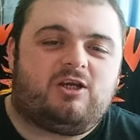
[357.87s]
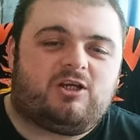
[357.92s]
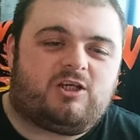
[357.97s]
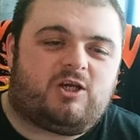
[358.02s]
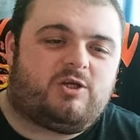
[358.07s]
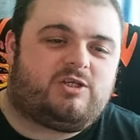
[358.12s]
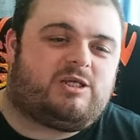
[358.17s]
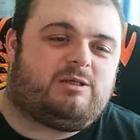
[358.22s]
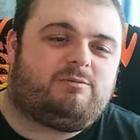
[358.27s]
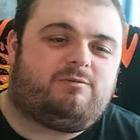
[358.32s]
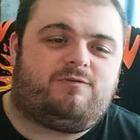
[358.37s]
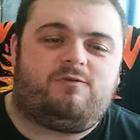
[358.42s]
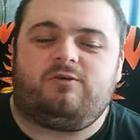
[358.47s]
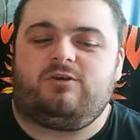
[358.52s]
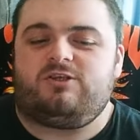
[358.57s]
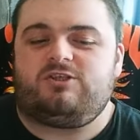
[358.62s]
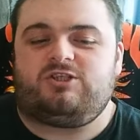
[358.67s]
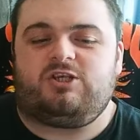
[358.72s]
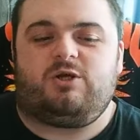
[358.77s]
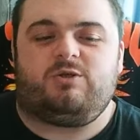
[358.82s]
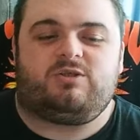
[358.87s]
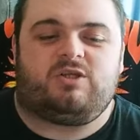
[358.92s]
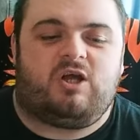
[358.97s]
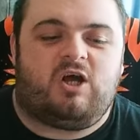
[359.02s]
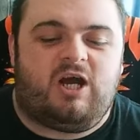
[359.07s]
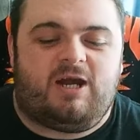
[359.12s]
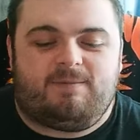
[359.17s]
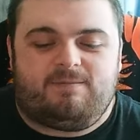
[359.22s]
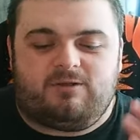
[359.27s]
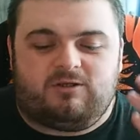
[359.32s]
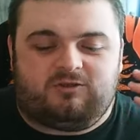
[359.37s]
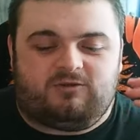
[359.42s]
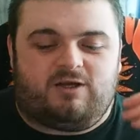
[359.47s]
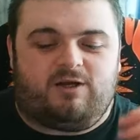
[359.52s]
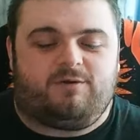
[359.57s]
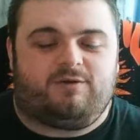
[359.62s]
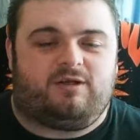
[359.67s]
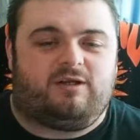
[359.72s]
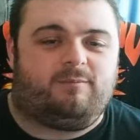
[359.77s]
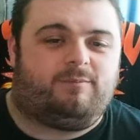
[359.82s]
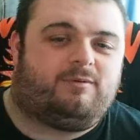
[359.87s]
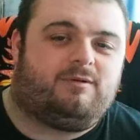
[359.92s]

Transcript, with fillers: goes out before the show to hype the crowd up